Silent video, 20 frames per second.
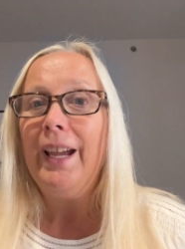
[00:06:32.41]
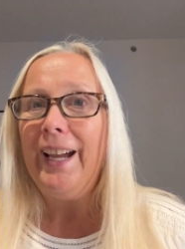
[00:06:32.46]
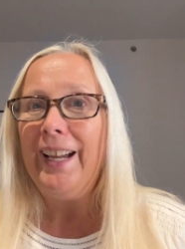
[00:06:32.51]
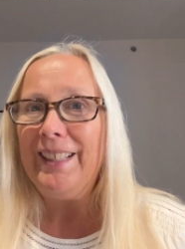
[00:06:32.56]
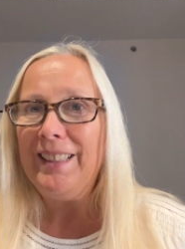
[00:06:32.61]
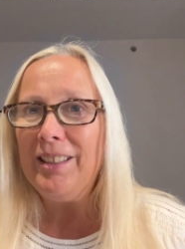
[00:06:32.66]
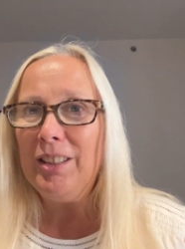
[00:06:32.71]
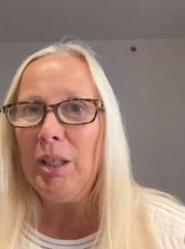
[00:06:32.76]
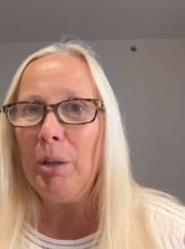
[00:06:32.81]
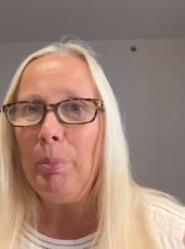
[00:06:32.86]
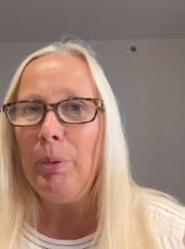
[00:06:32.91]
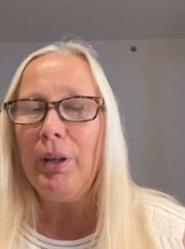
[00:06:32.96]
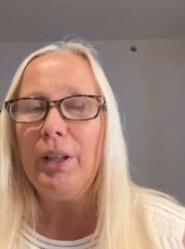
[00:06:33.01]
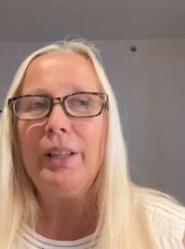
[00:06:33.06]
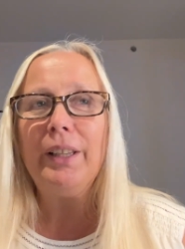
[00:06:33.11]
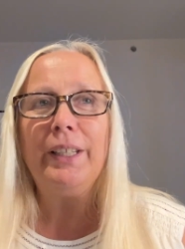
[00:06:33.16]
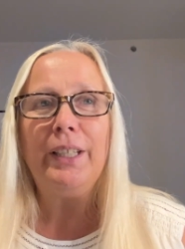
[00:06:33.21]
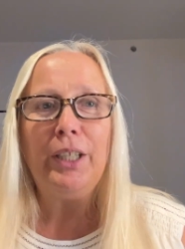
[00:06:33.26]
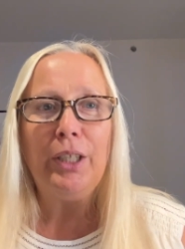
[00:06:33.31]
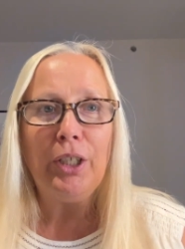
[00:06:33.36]
And
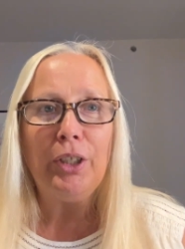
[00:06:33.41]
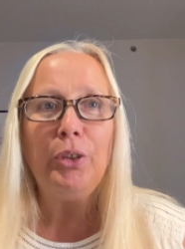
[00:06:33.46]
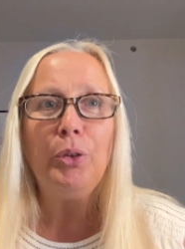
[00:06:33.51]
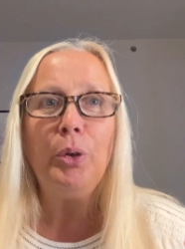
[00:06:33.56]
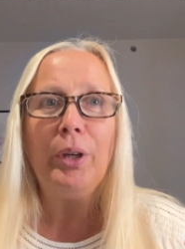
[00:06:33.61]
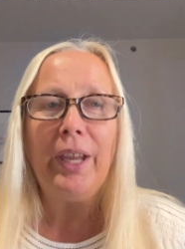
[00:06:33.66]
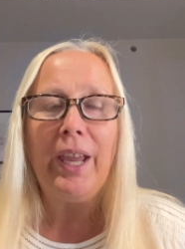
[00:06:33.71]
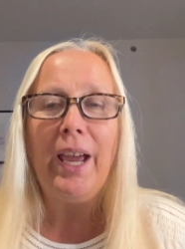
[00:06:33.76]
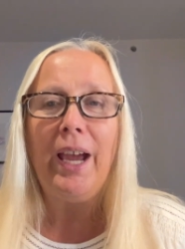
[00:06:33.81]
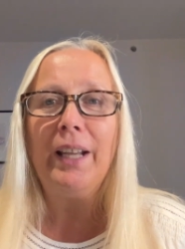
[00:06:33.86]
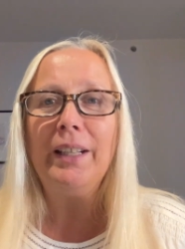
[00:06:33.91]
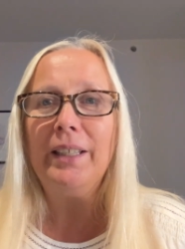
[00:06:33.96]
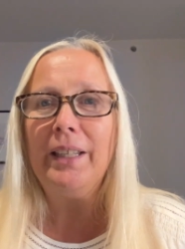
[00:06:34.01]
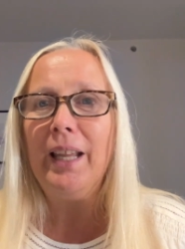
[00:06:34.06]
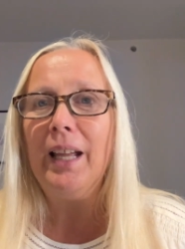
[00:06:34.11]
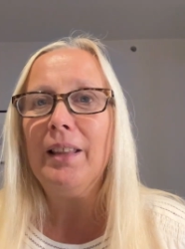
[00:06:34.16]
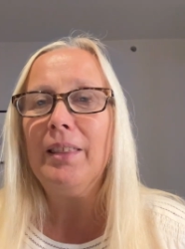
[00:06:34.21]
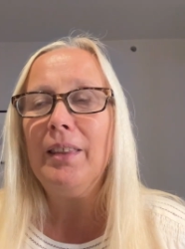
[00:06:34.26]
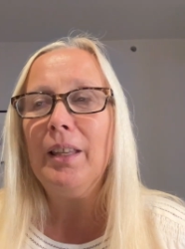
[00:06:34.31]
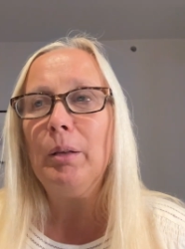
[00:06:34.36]
typically you can
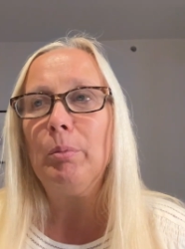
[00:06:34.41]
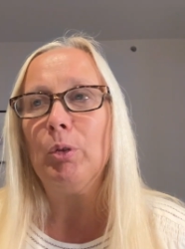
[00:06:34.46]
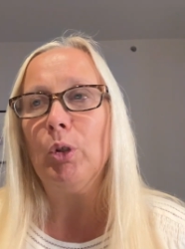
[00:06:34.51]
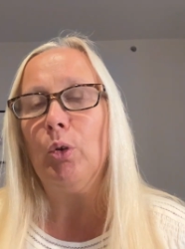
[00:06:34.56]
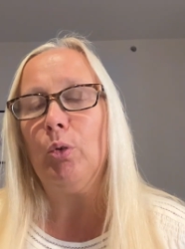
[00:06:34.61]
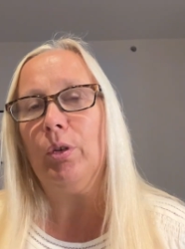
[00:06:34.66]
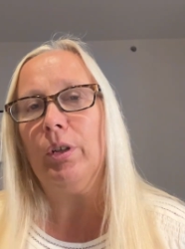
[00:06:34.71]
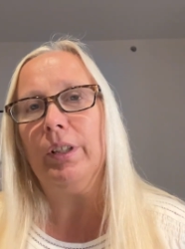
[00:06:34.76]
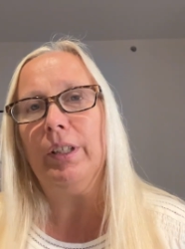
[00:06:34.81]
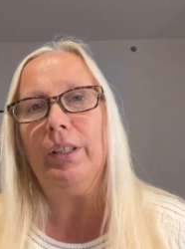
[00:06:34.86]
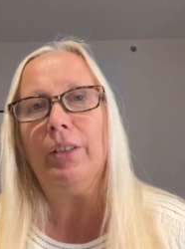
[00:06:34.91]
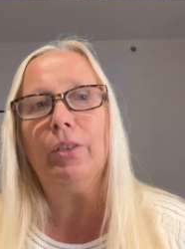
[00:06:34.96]
get them locally,